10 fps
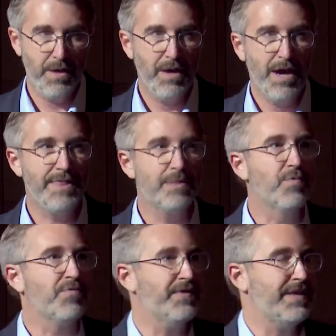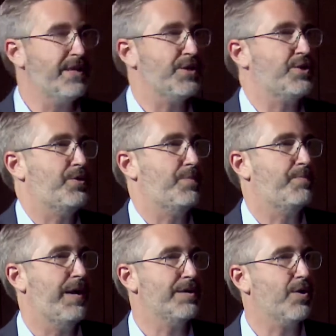And then we'll finish
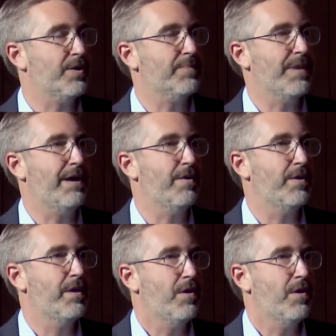by talking about